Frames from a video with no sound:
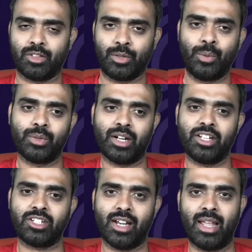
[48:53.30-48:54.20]
through
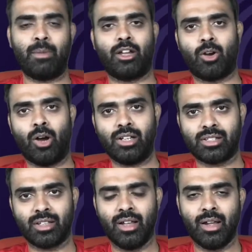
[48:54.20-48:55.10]
additional API
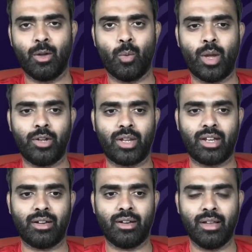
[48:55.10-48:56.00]
calls, where you
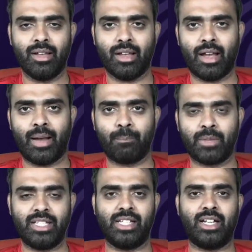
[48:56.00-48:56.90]
can
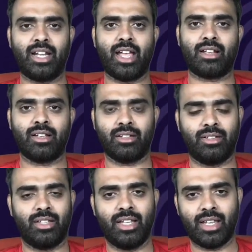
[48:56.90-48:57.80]
easily take
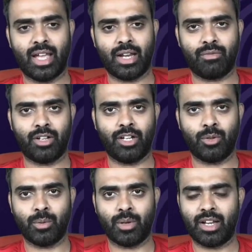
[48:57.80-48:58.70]
the NFT
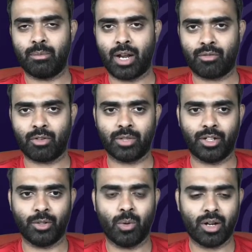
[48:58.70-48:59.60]
to any platform
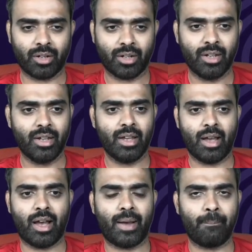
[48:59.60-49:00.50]
that you want.
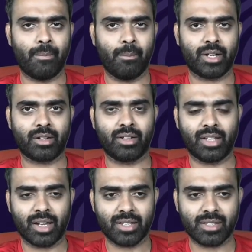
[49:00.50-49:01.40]
But
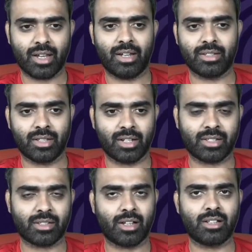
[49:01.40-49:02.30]
there's
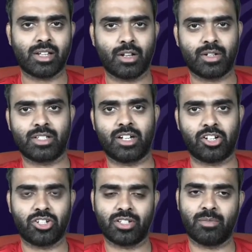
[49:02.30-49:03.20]
a certain set of
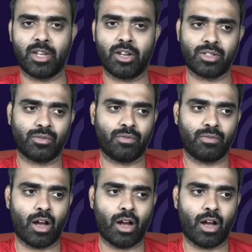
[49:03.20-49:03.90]
restrictions because of